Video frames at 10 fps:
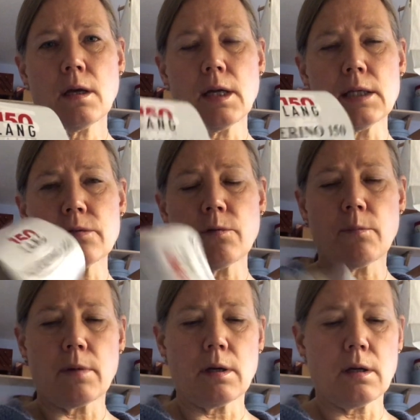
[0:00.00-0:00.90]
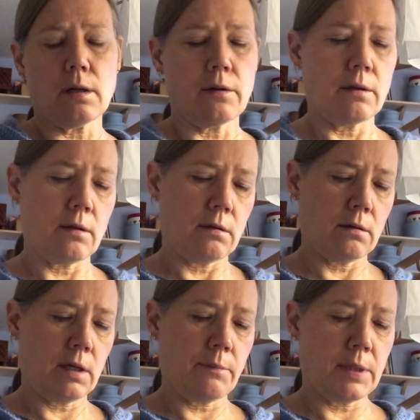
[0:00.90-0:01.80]
And it's from the
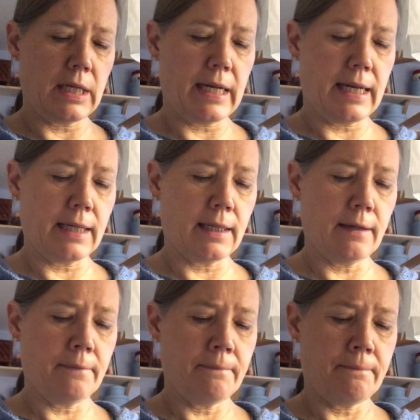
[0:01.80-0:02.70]
company Lang.